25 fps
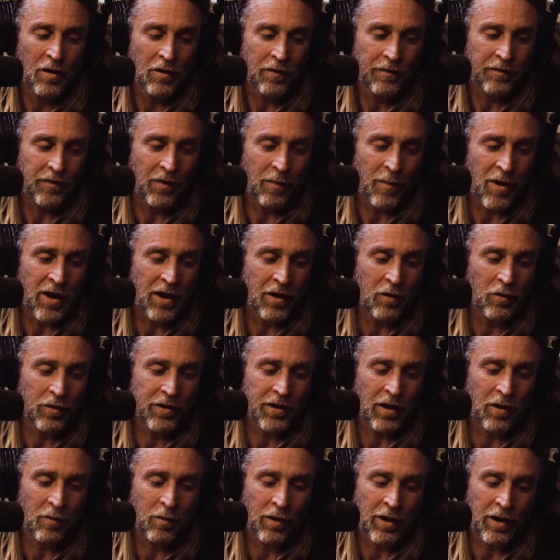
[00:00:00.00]
For me
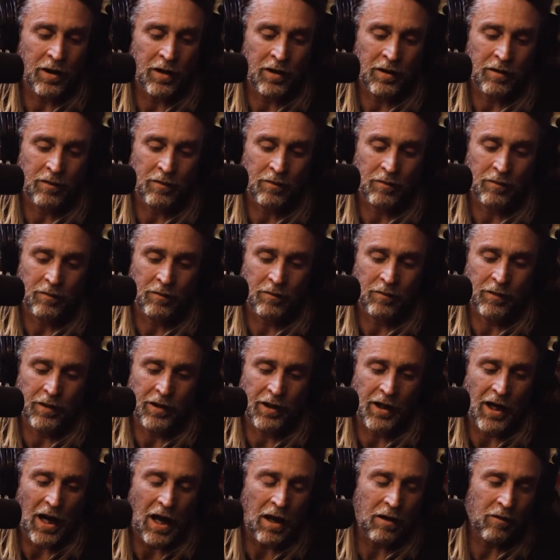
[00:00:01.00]
also, with
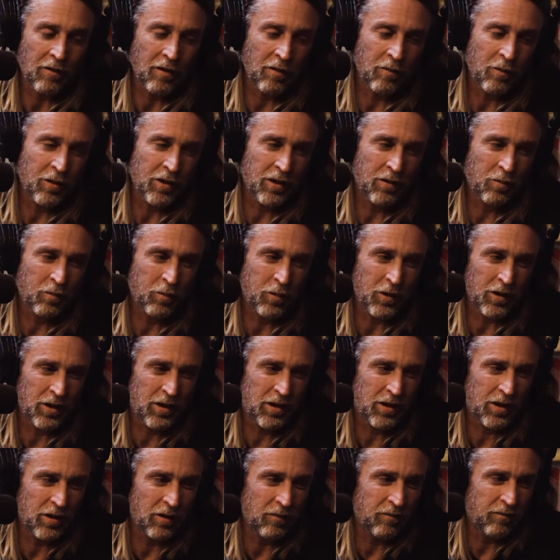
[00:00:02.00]
the gallery was
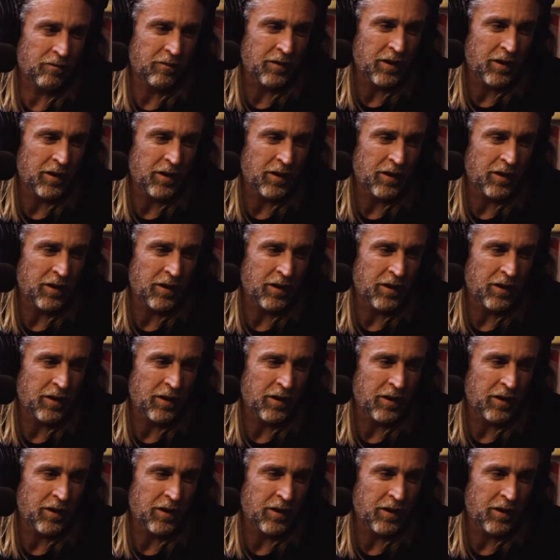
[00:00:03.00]
to